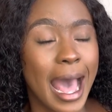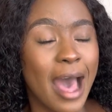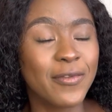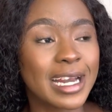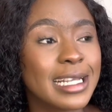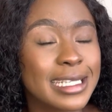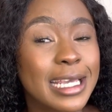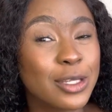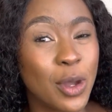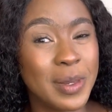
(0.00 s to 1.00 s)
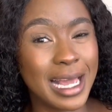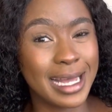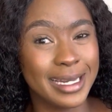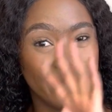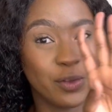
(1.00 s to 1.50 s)
Africans get to me
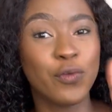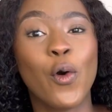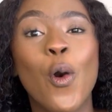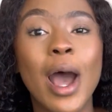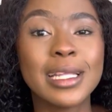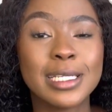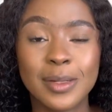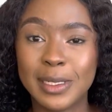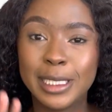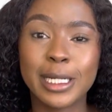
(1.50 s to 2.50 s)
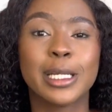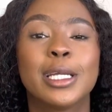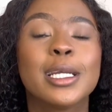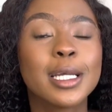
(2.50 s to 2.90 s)
a grade 4 until me 3.